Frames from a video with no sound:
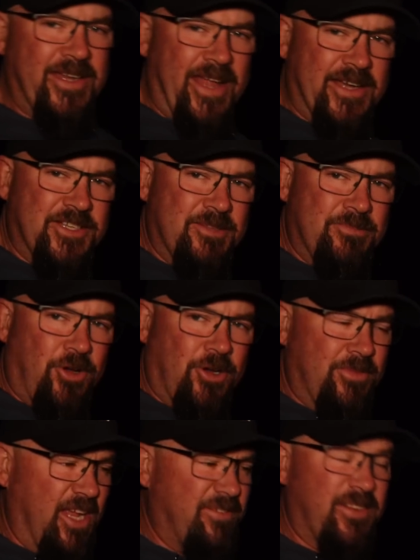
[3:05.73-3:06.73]
down to the
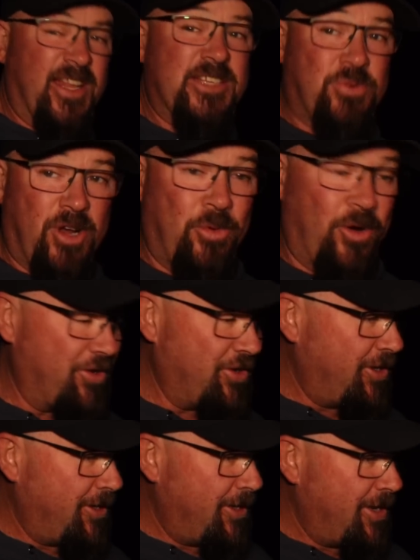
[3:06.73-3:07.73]
bottom left, and that's what I want.
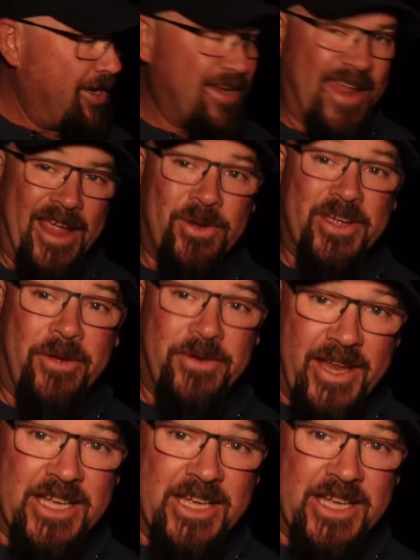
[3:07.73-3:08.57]
Now I'll go into